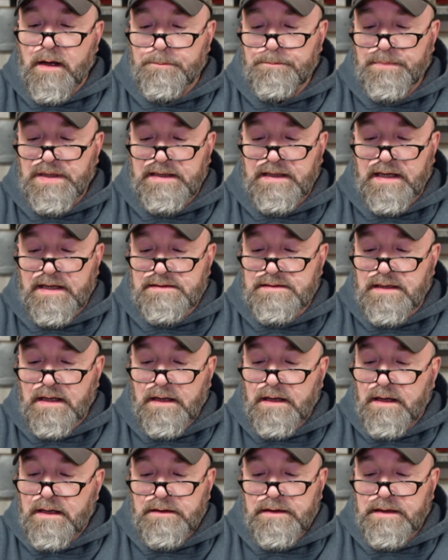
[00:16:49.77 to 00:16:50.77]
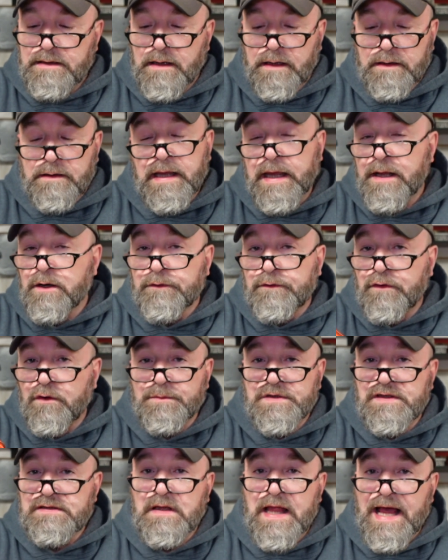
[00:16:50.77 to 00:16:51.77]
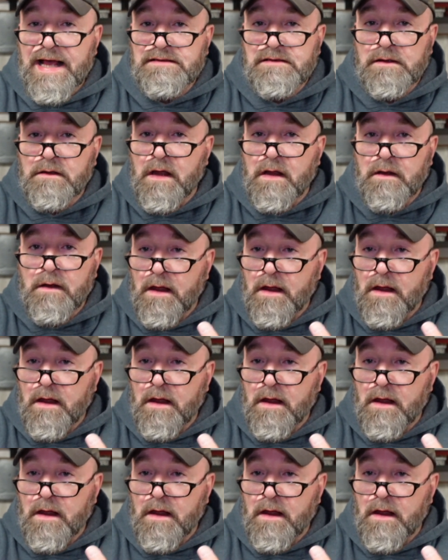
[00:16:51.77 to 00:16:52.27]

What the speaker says: because the inner tube just lasts a lot